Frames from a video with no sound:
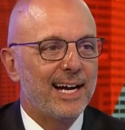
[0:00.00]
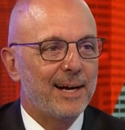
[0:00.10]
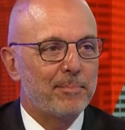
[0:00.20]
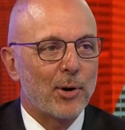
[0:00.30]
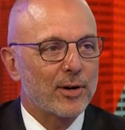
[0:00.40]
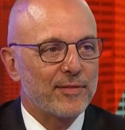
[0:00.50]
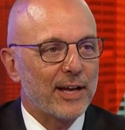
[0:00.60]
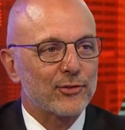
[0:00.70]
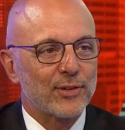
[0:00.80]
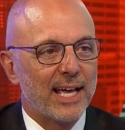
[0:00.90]
uh, part of
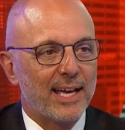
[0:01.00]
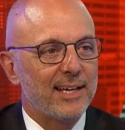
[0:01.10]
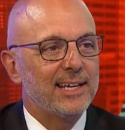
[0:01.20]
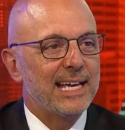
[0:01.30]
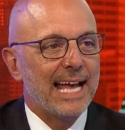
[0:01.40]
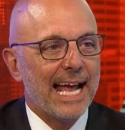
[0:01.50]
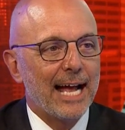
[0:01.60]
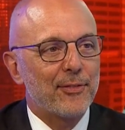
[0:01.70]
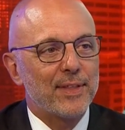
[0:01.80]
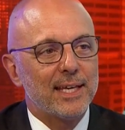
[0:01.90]
yesterday,
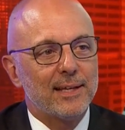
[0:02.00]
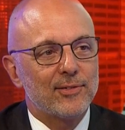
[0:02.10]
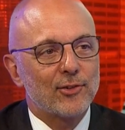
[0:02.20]
at the